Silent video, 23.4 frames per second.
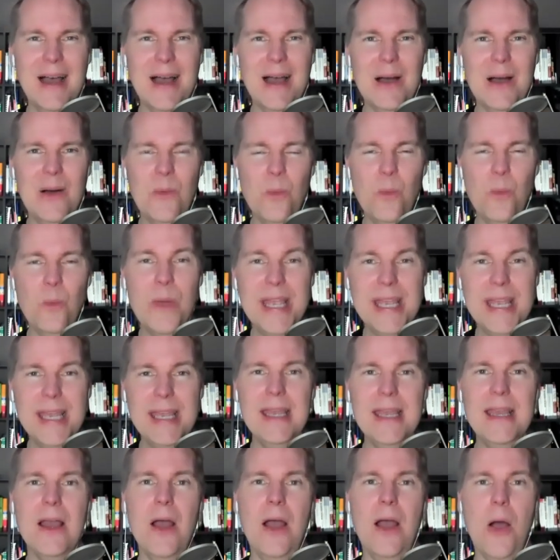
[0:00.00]

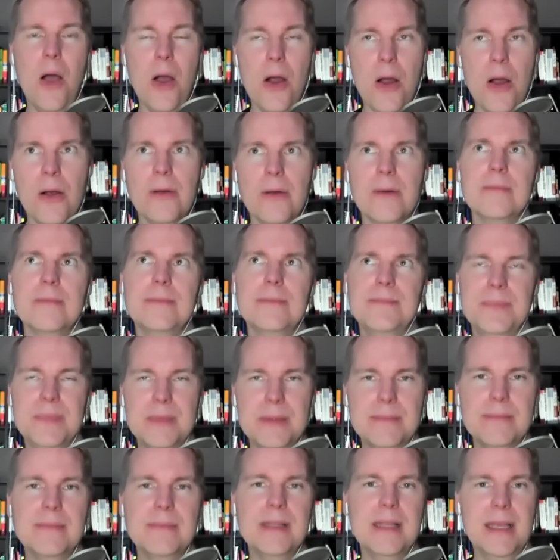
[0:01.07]
we are
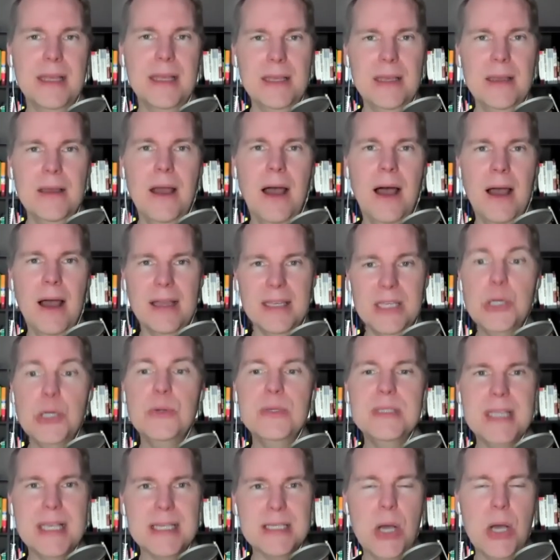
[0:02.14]

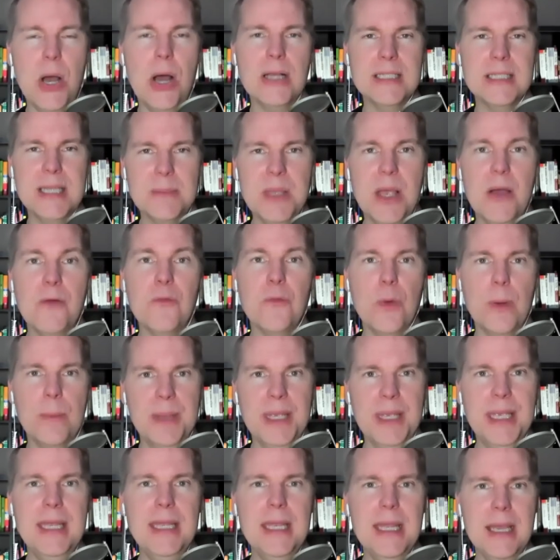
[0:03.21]
use this concept of
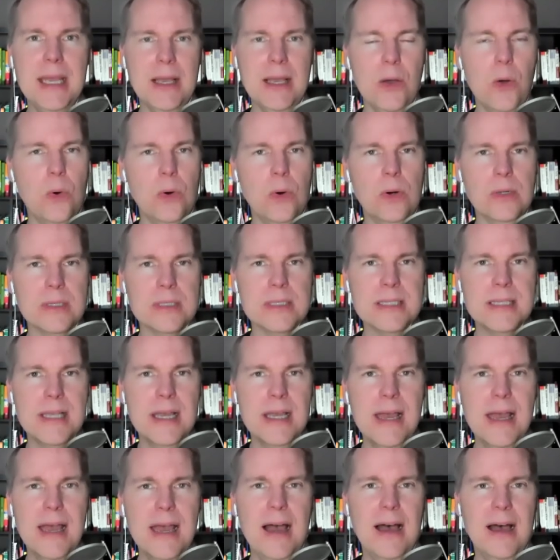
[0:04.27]
repeating goals
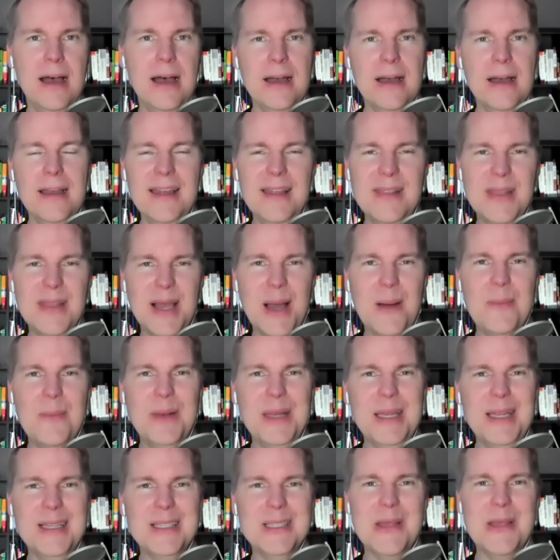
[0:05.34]
in the
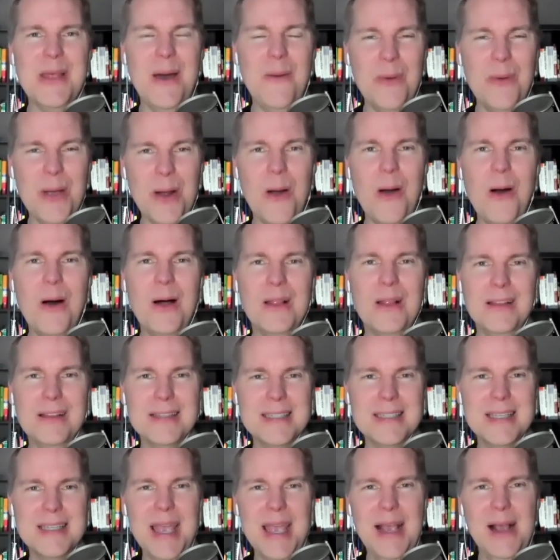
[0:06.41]
company so that we're all
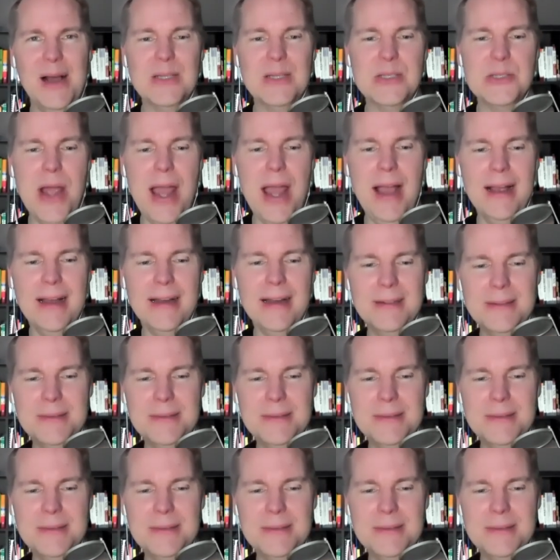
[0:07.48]
staying on track.